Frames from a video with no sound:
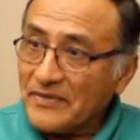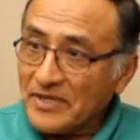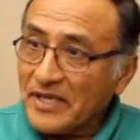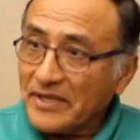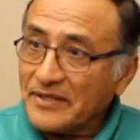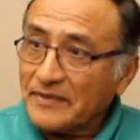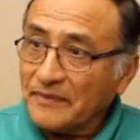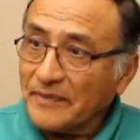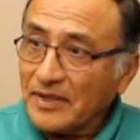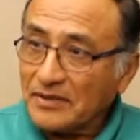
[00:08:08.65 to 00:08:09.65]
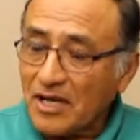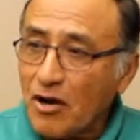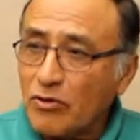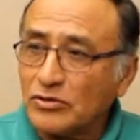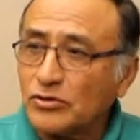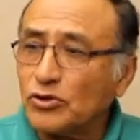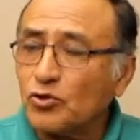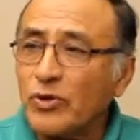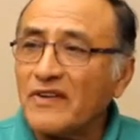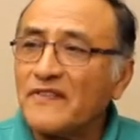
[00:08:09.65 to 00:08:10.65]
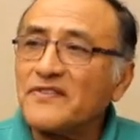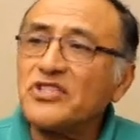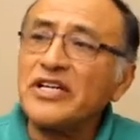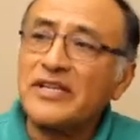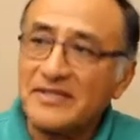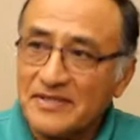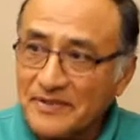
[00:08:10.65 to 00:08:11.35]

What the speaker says: Yes, traveled 12 years.